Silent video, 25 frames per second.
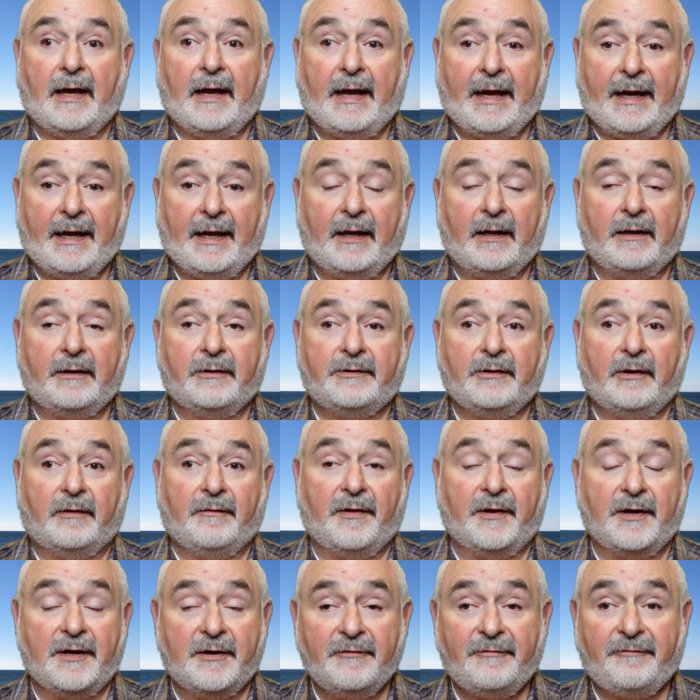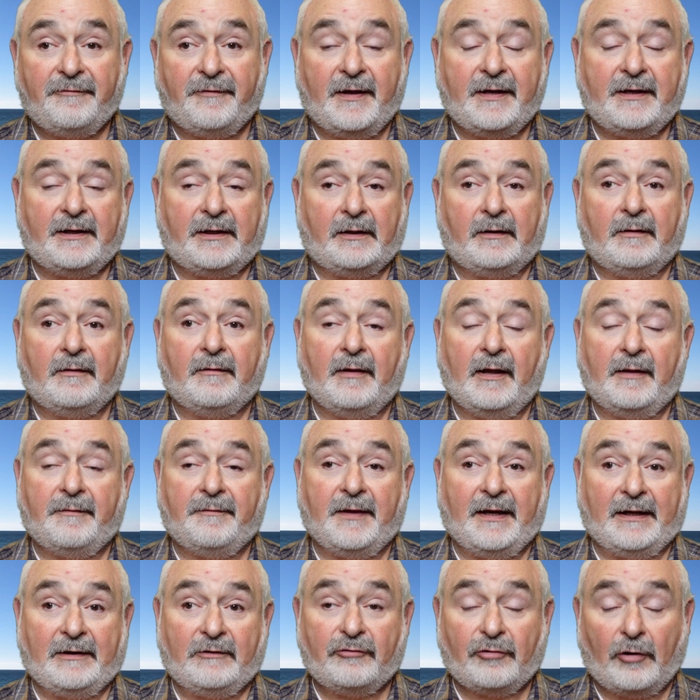And the defendant that
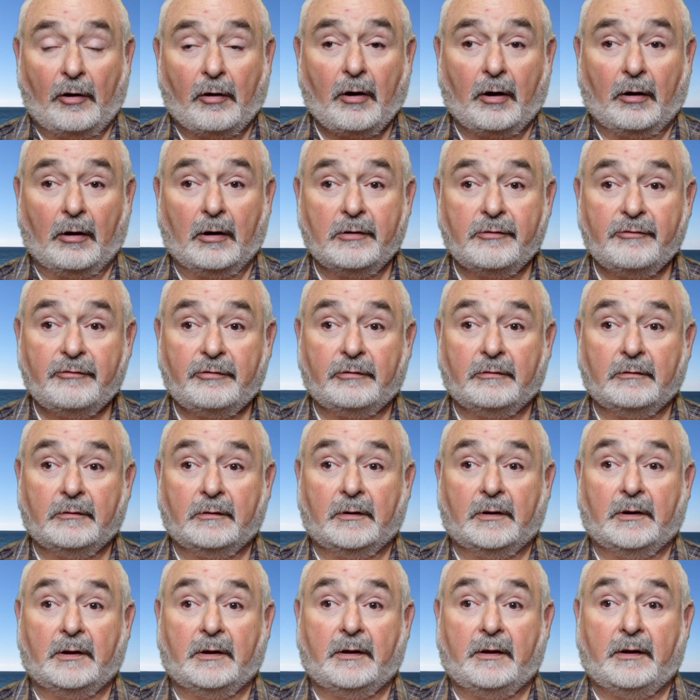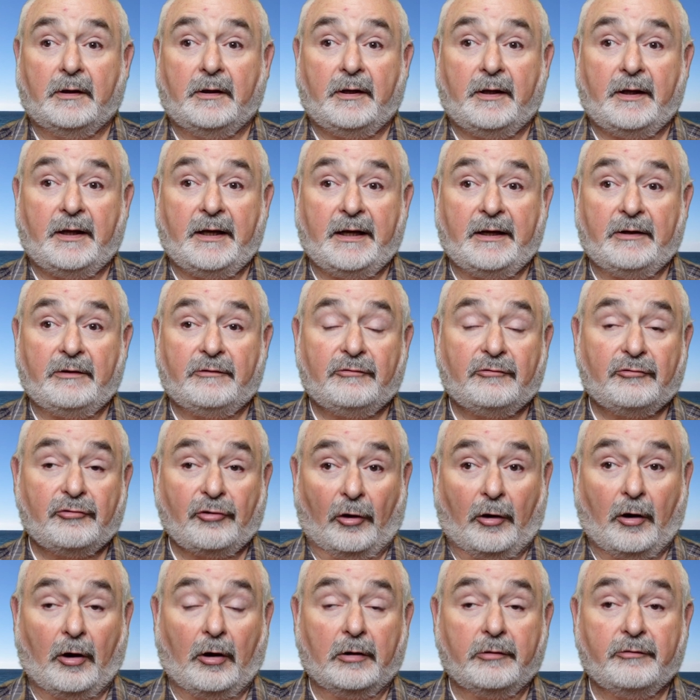they charge is
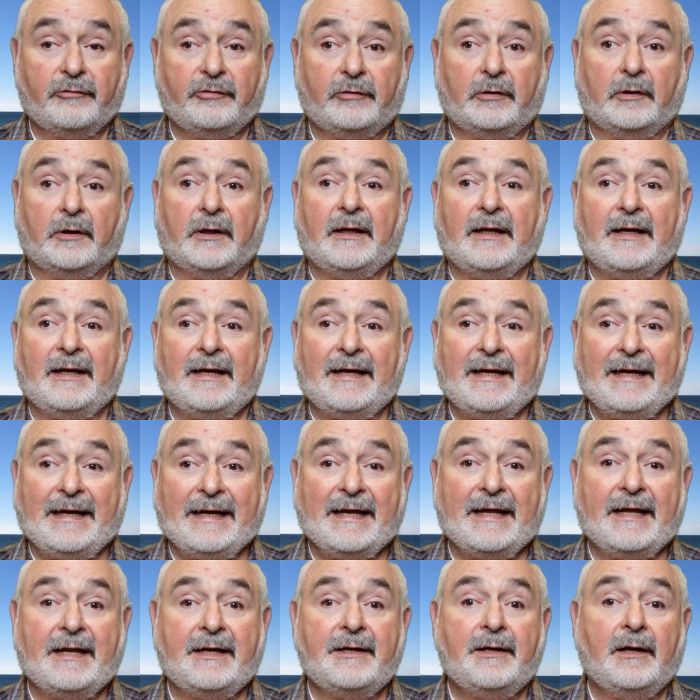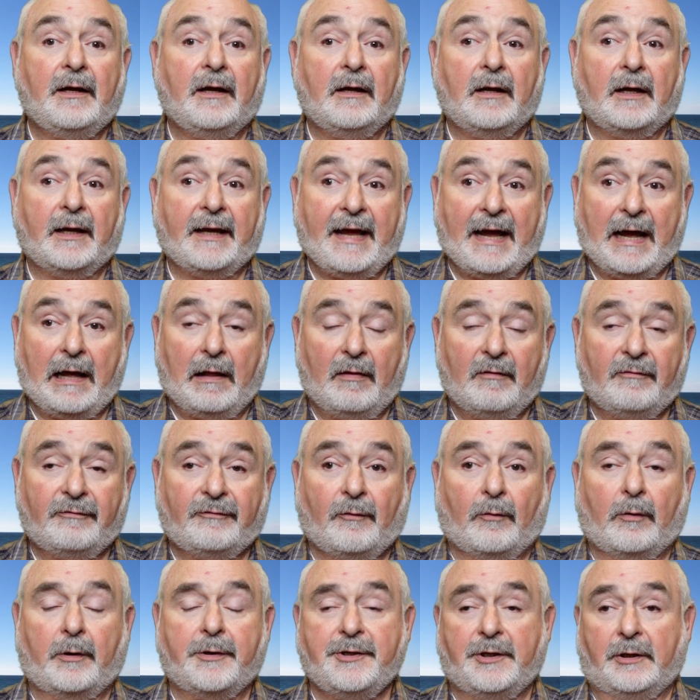charged in
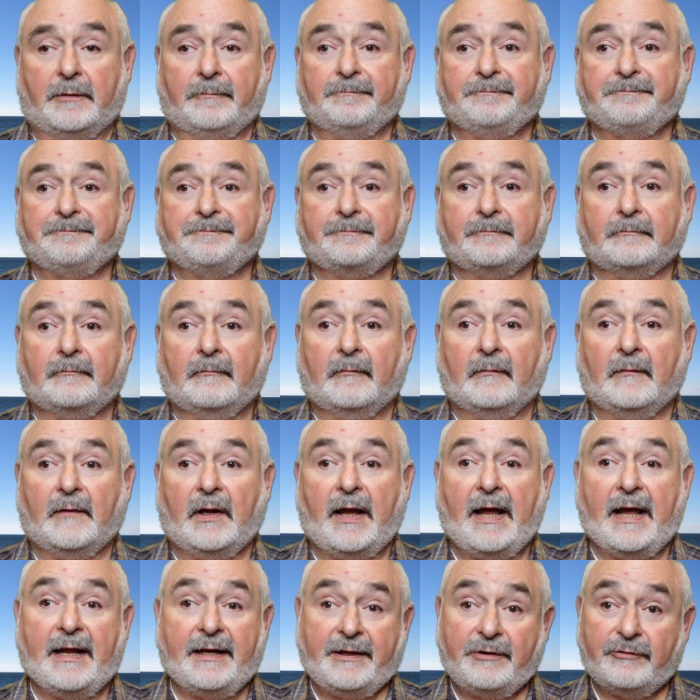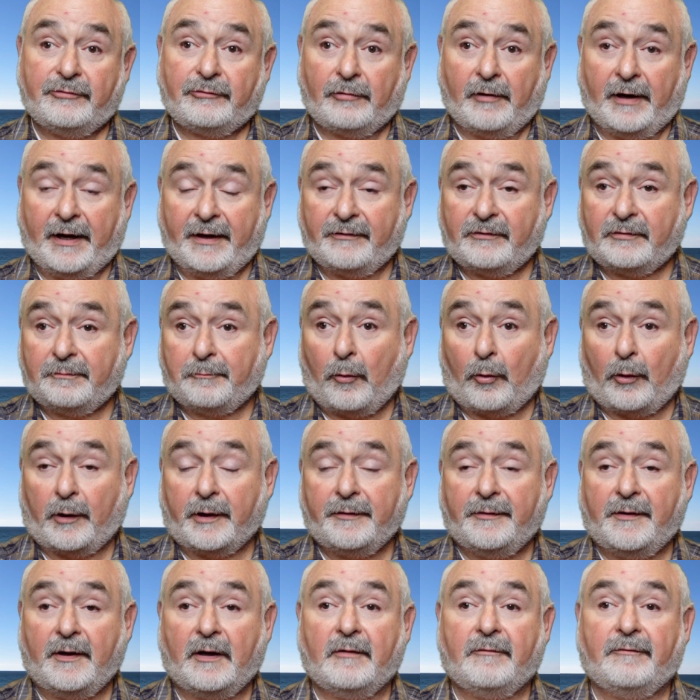California and he's
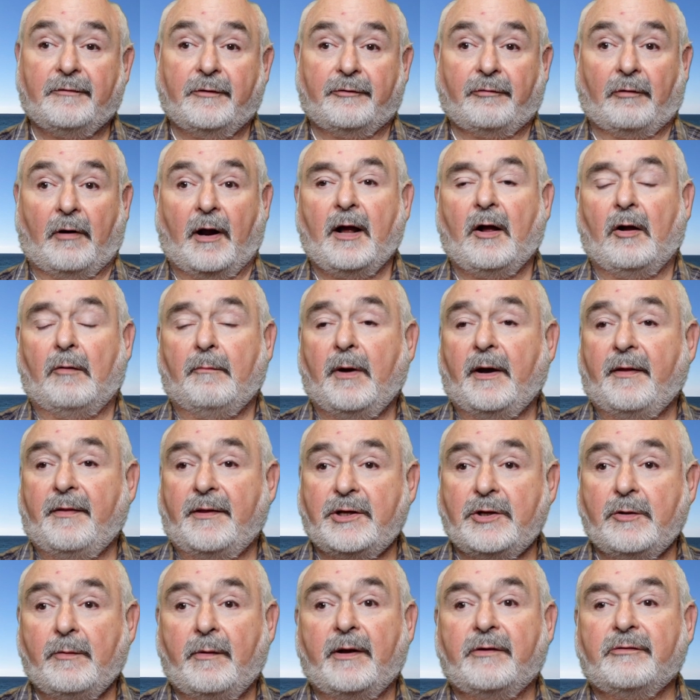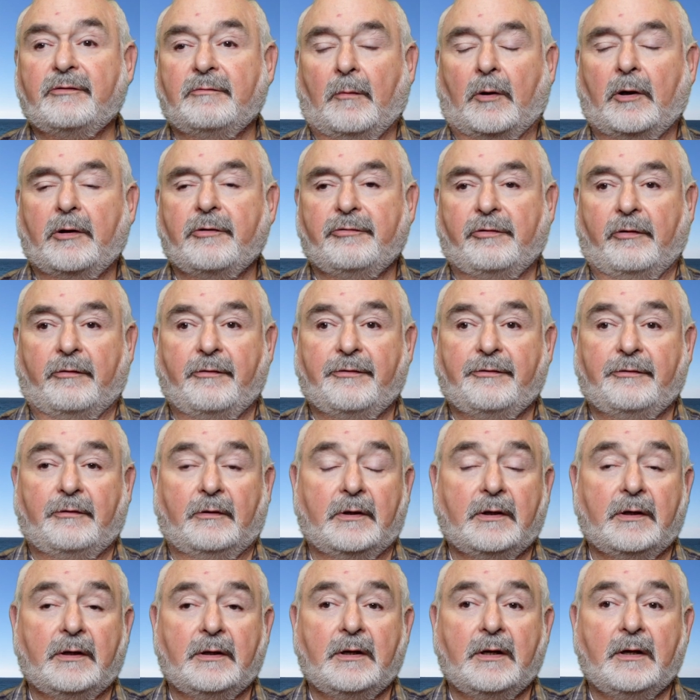transported there for trial by the U.S. Marshals.
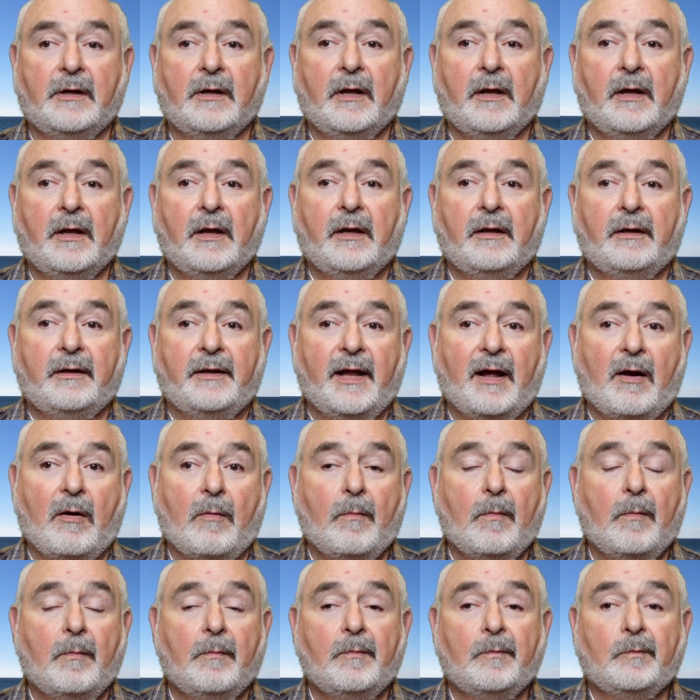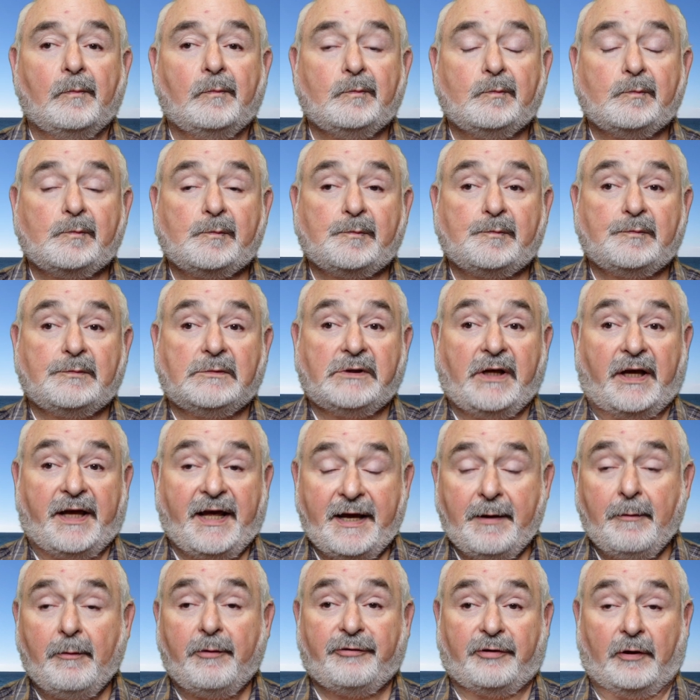Now,
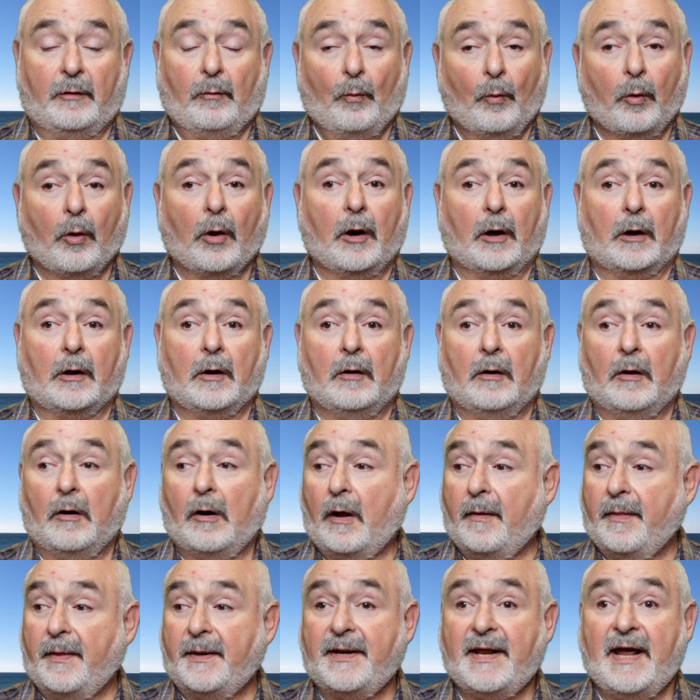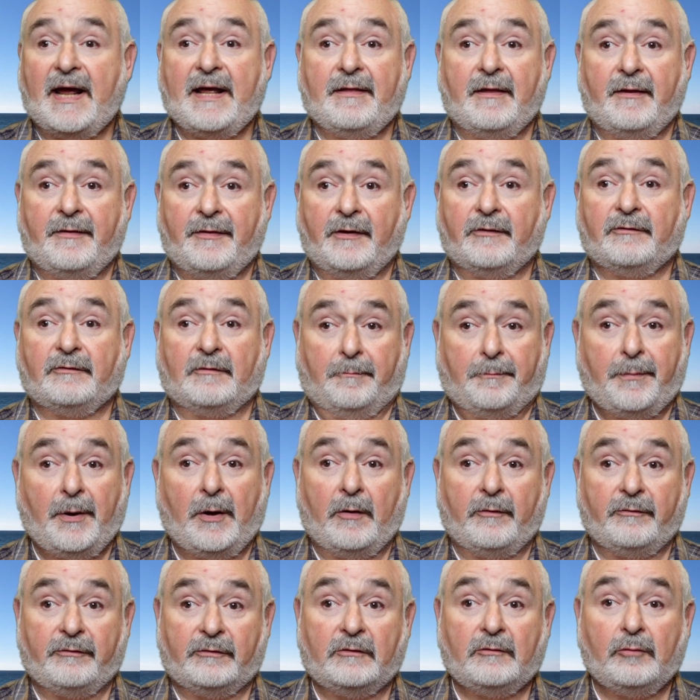he was at work on the day that the
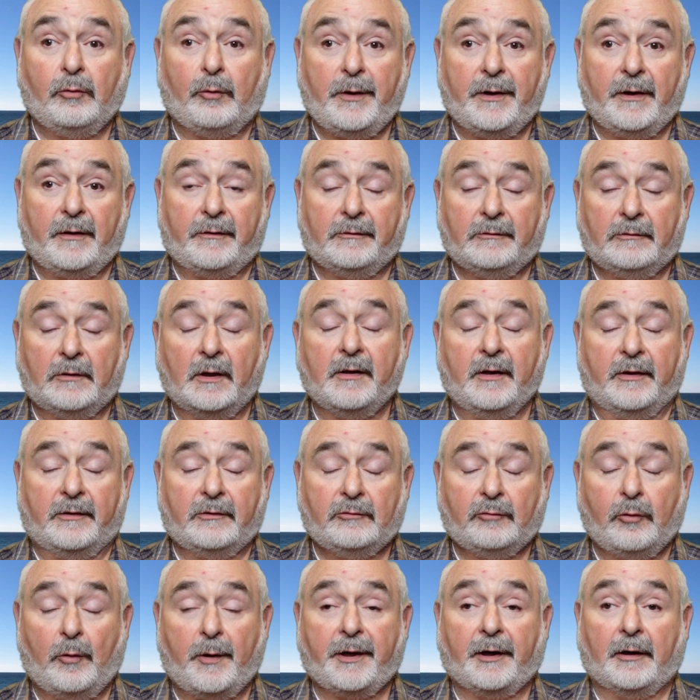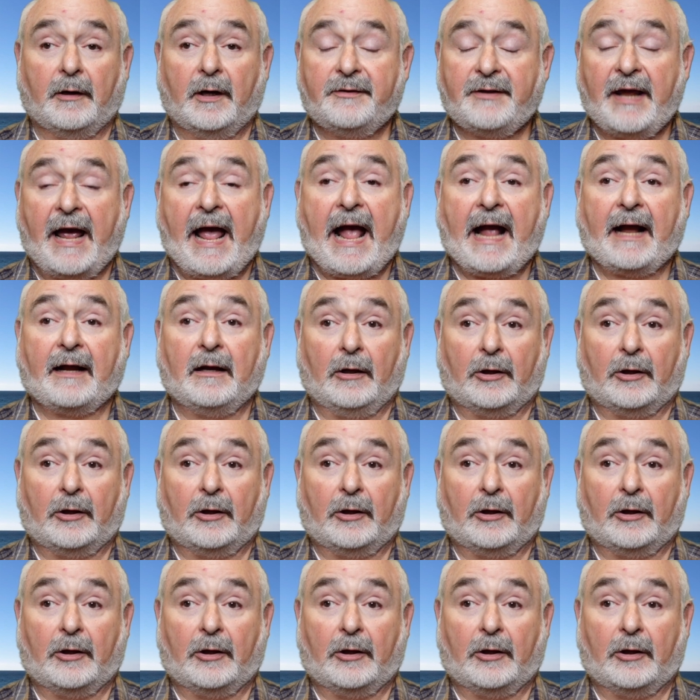supposed twi uh, Twitter attack